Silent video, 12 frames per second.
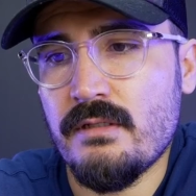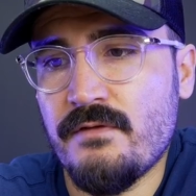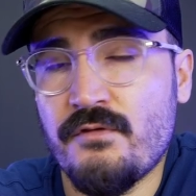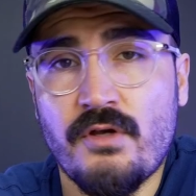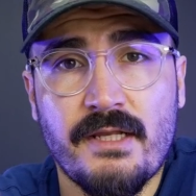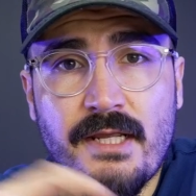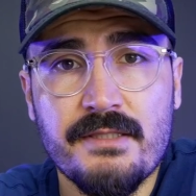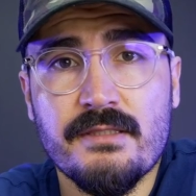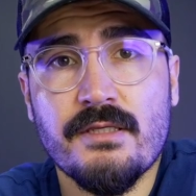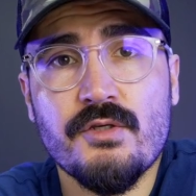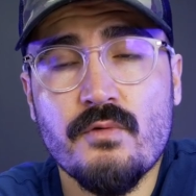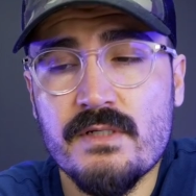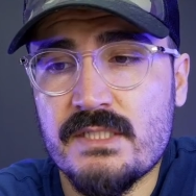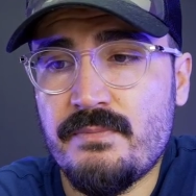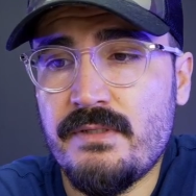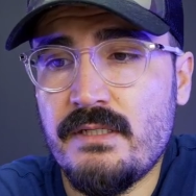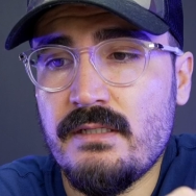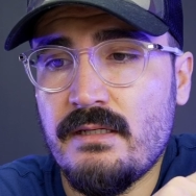If you connect the
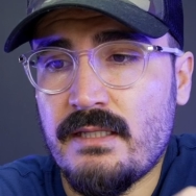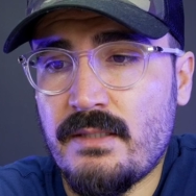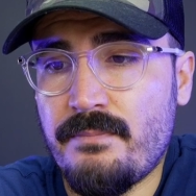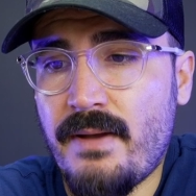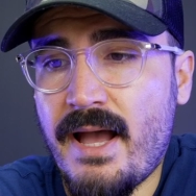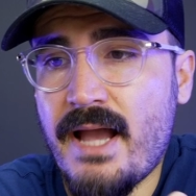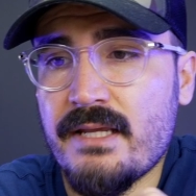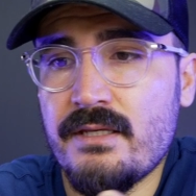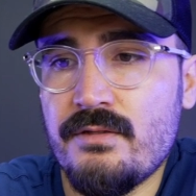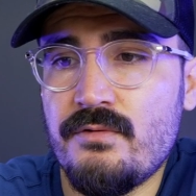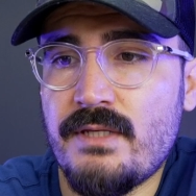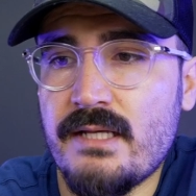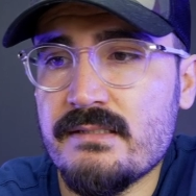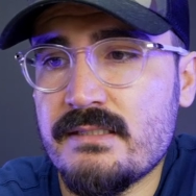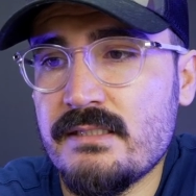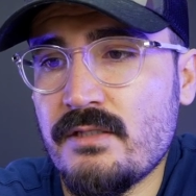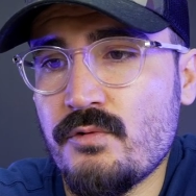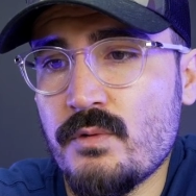USB at the back, you can
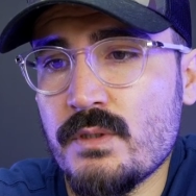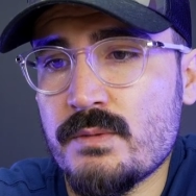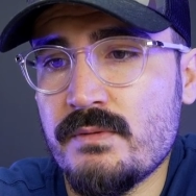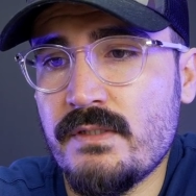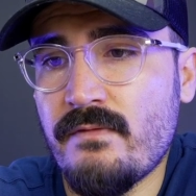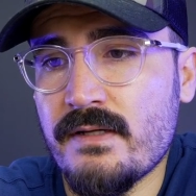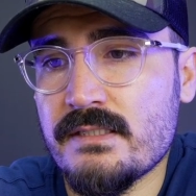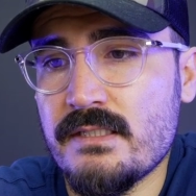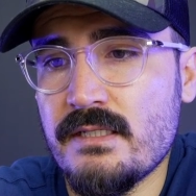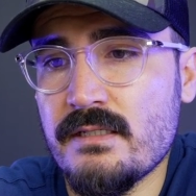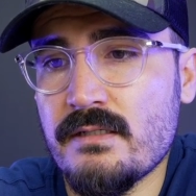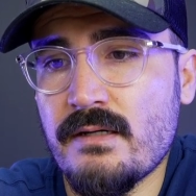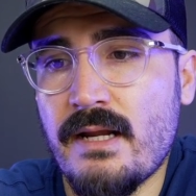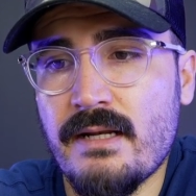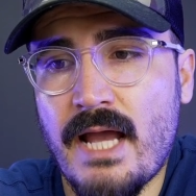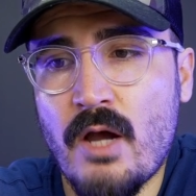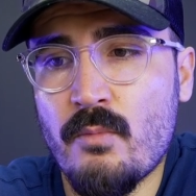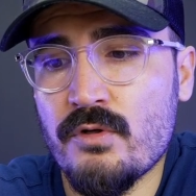see the USB device here and
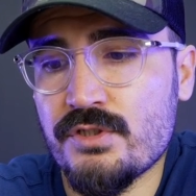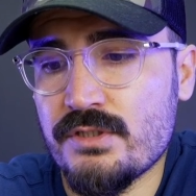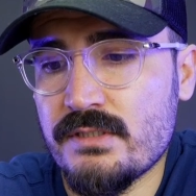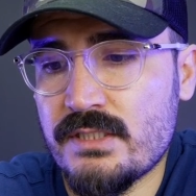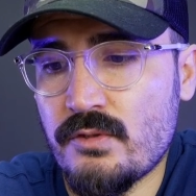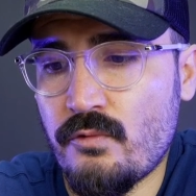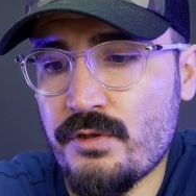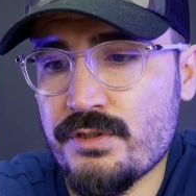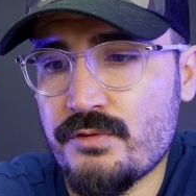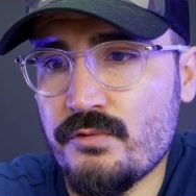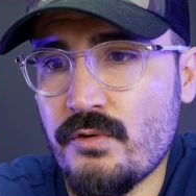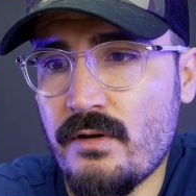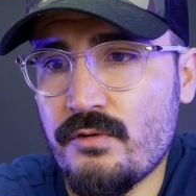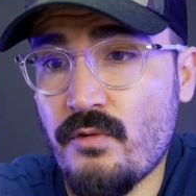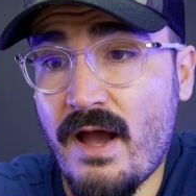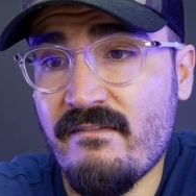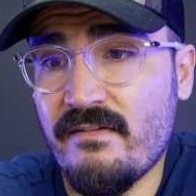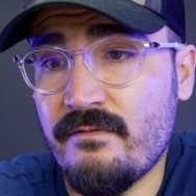how much storage do you
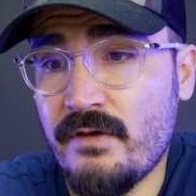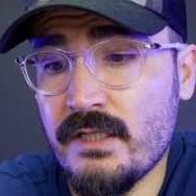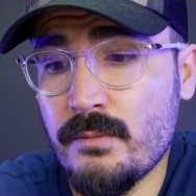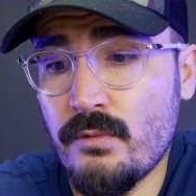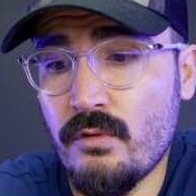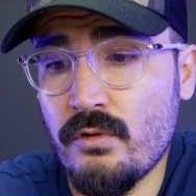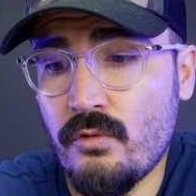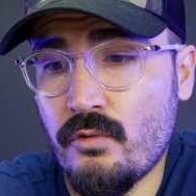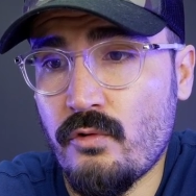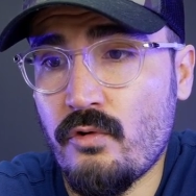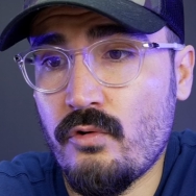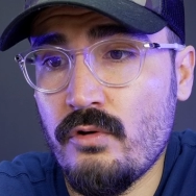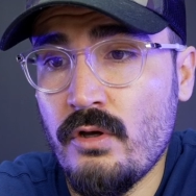have available,